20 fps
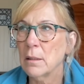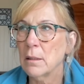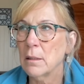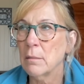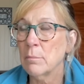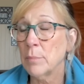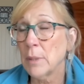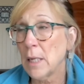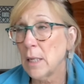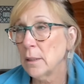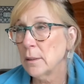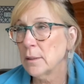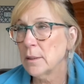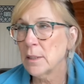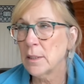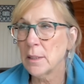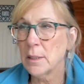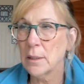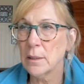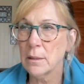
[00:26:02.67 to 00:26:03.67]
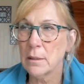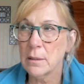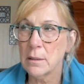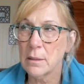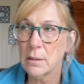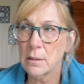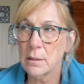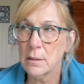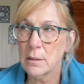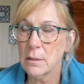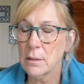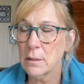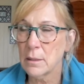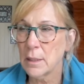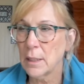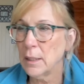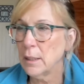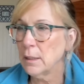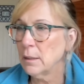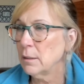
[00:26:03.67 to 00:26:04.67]
and politics
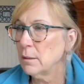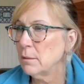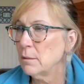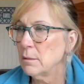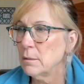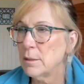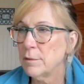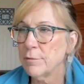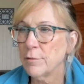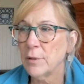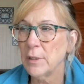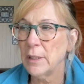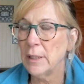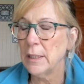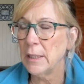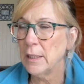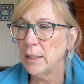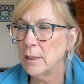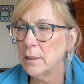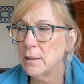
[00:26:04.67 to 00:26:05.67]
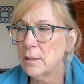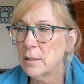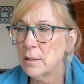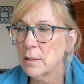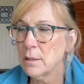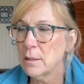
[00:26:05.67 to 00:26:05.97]
and different needs